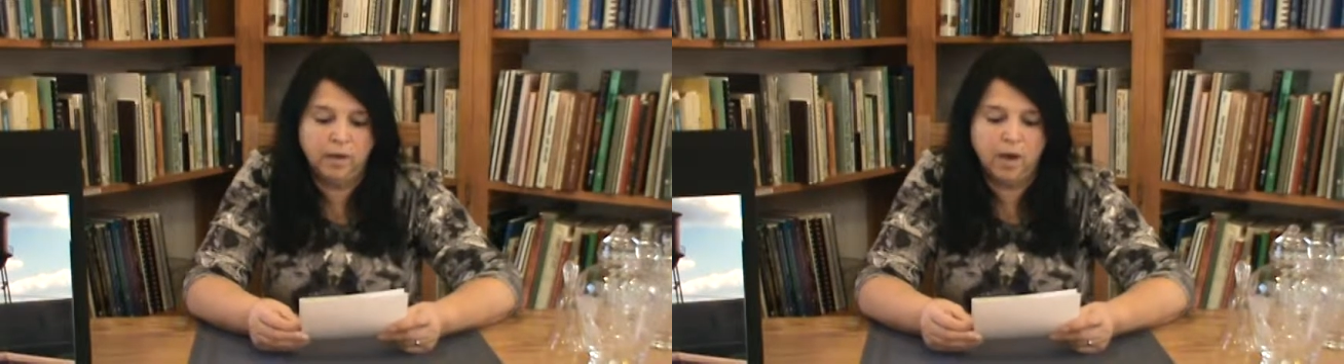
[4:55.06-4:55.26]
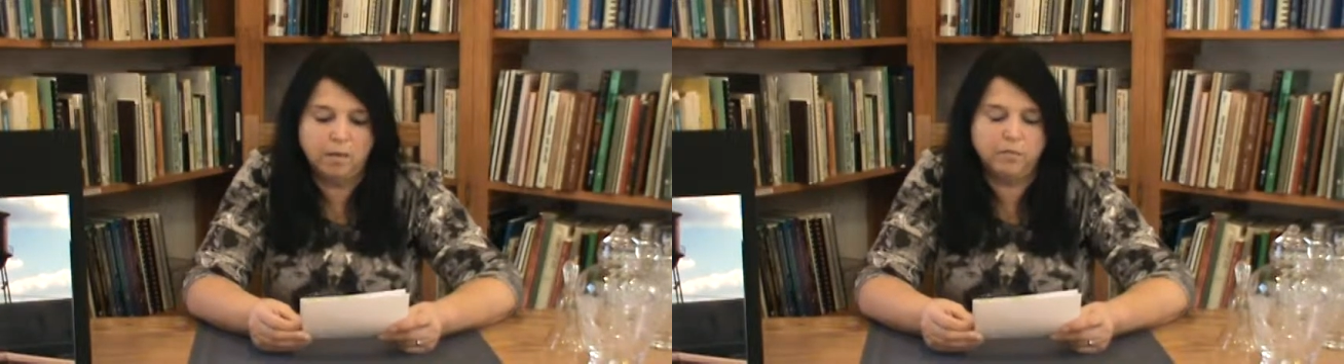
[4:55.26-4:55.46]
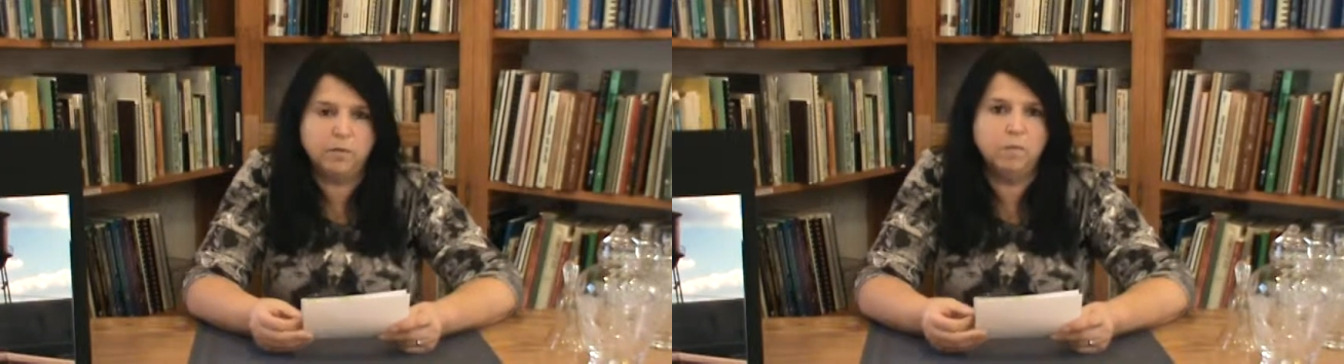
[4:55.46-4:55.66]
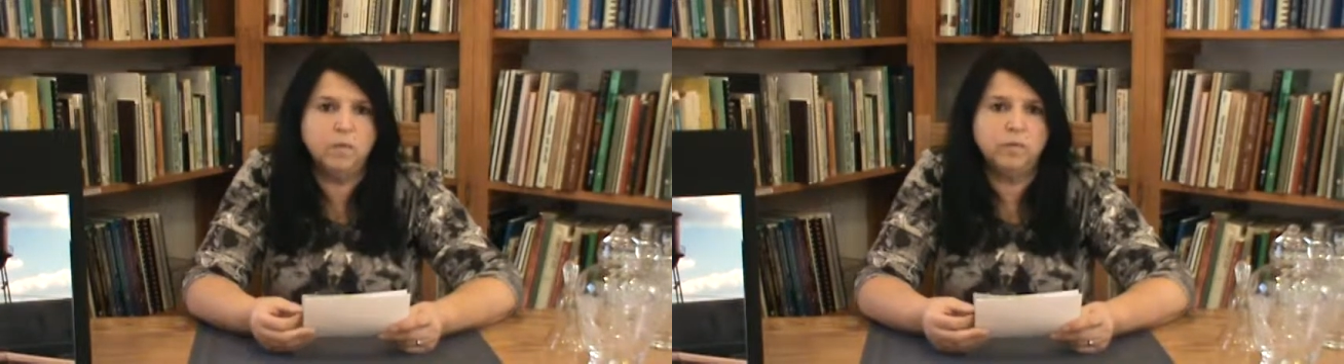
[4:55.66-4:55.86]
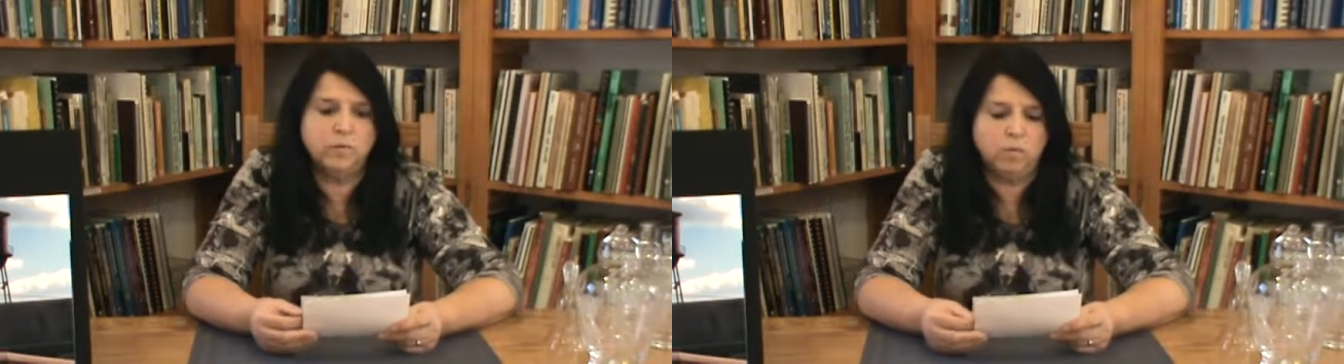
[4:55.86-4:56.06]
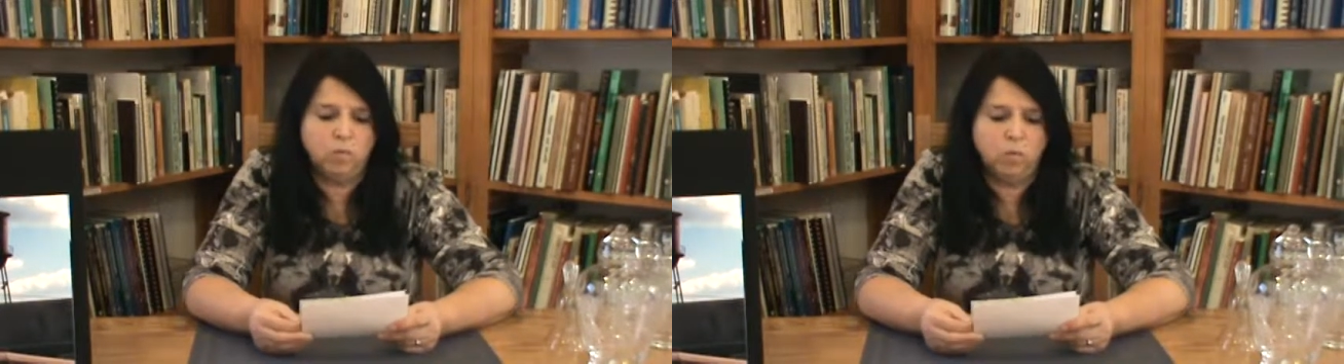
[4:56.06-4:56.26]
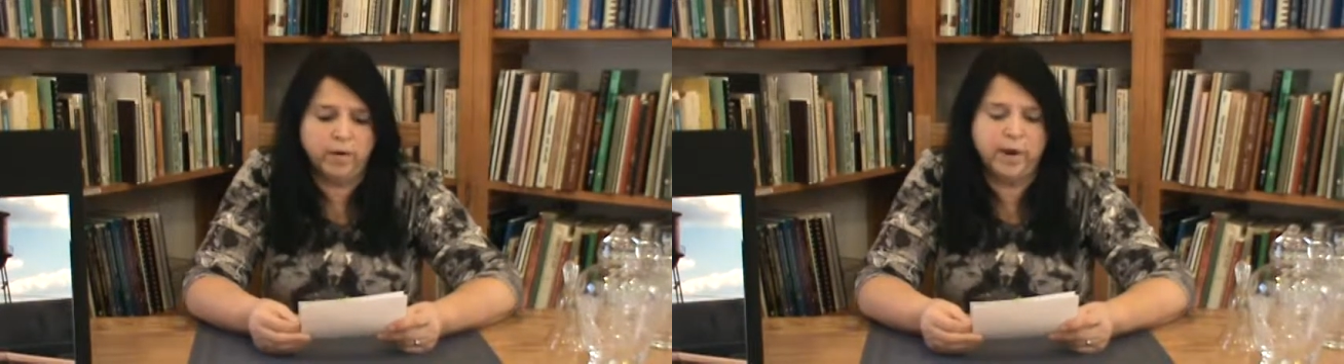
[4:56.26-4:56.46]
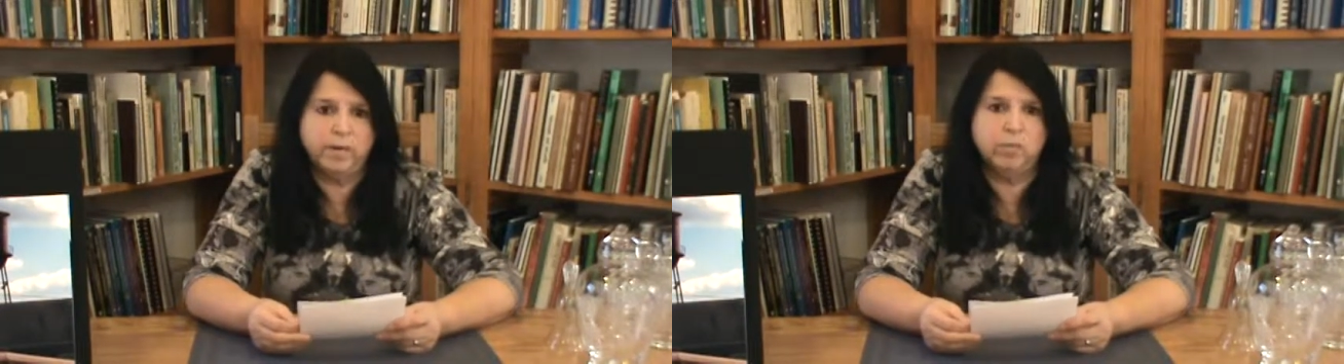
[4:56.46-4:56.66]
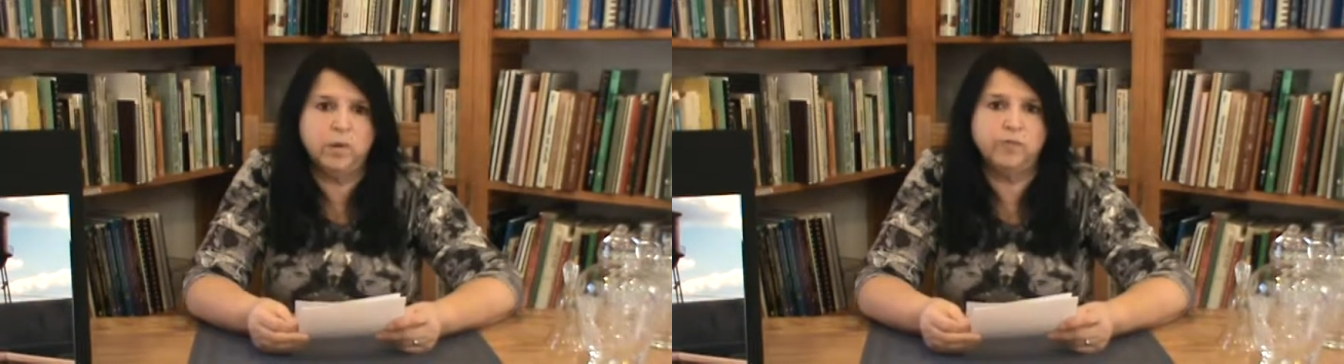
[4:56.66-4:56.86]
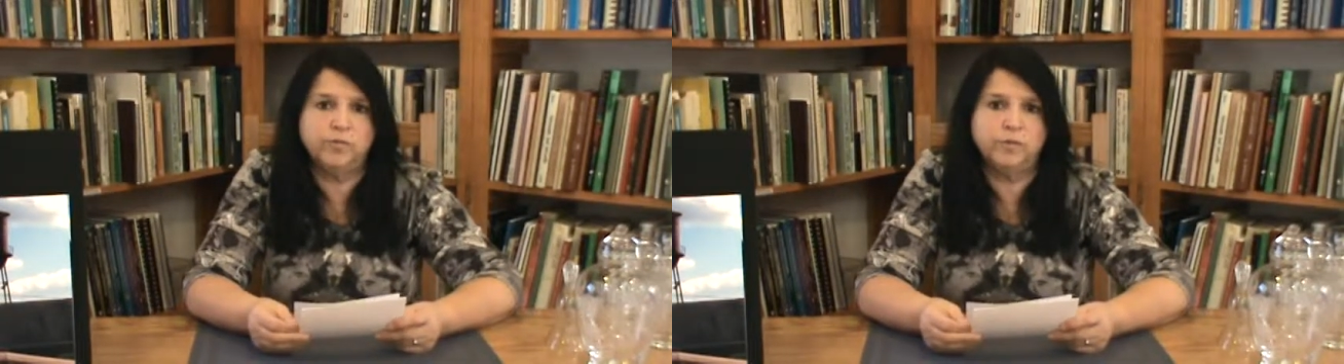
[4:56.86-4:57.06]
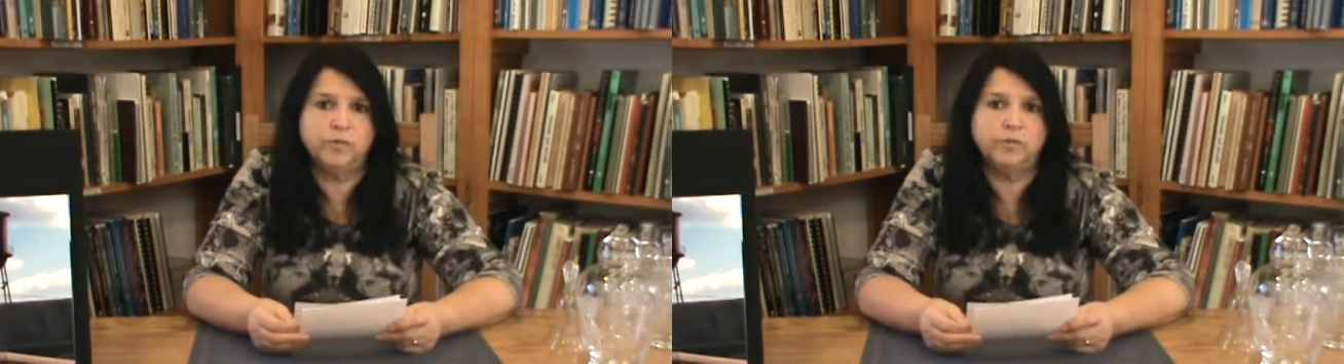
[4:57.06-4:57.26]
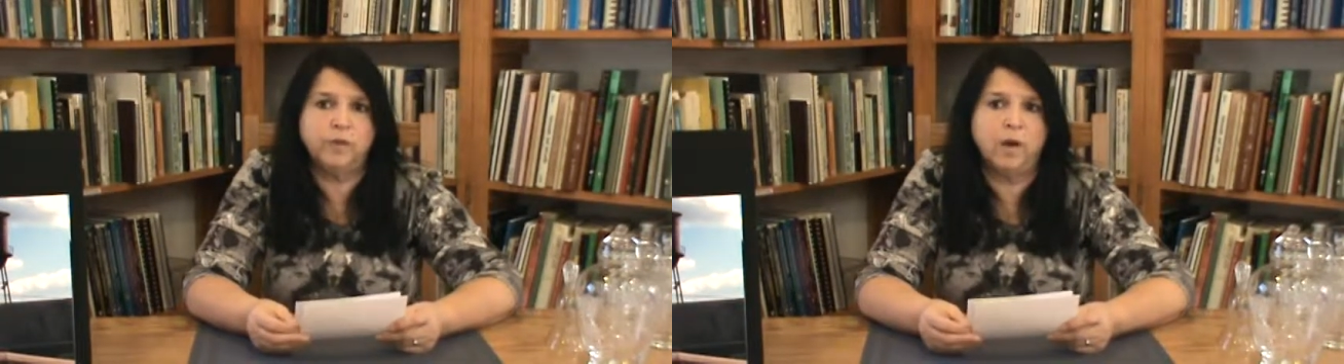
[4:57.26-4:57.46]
Some of the ware had blisters.